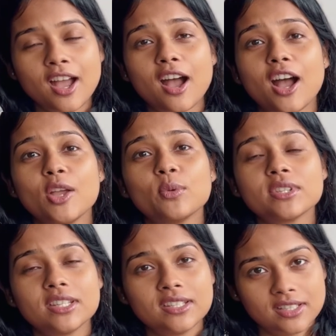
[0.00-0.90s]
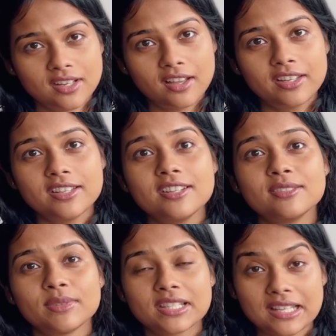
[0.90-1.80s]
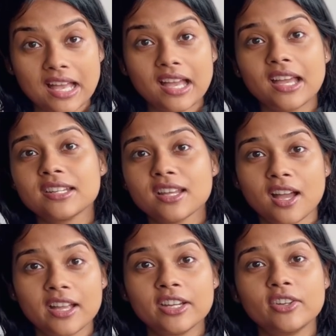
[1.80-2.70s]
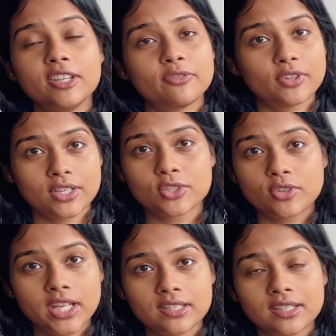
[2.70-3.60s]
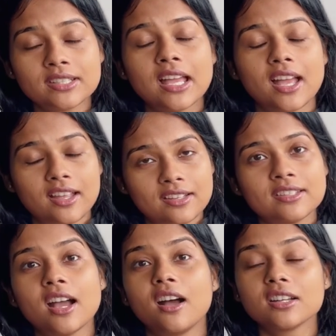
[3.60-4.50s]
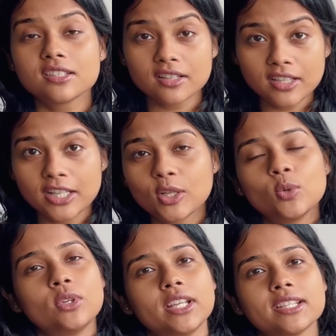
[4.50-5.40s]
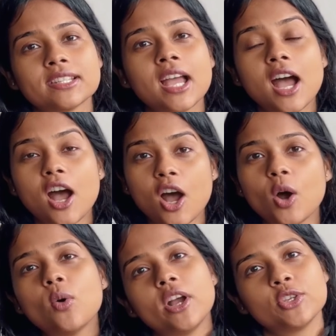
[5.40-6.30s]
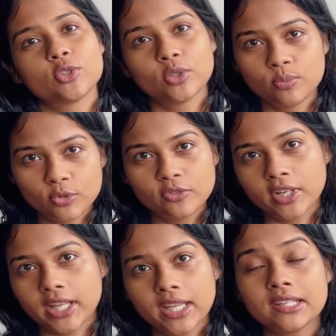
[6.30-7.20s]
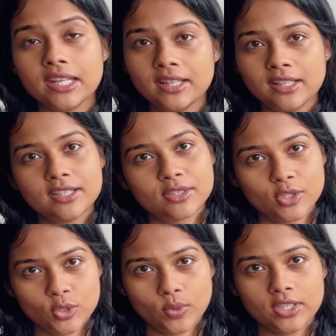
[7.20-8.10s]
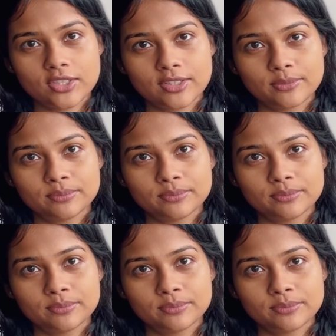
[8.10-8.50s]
I was in denial, sad, angry, frustrated, and utterly clueless how I should move ahead in this situation.